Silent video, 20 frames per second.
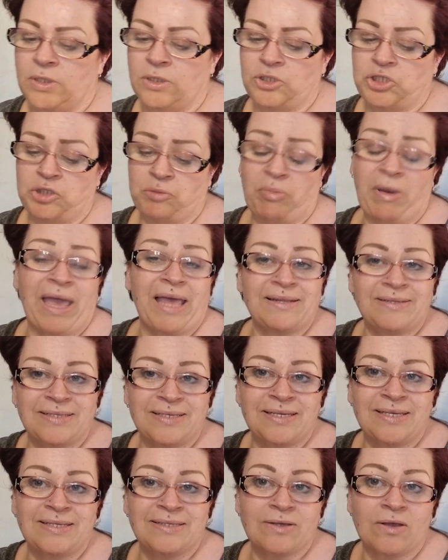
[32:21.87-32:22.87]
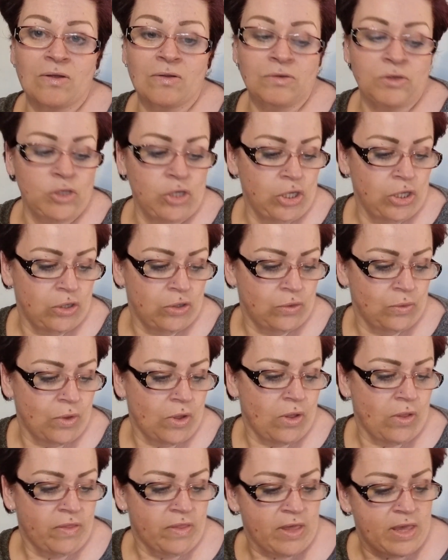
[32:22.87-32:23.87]
chapatis aren't new,
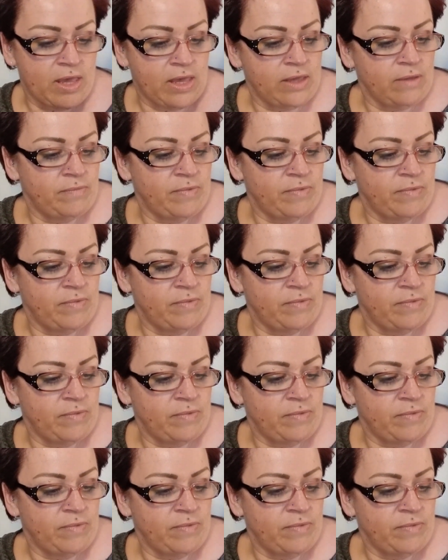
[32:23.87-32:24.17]
are they?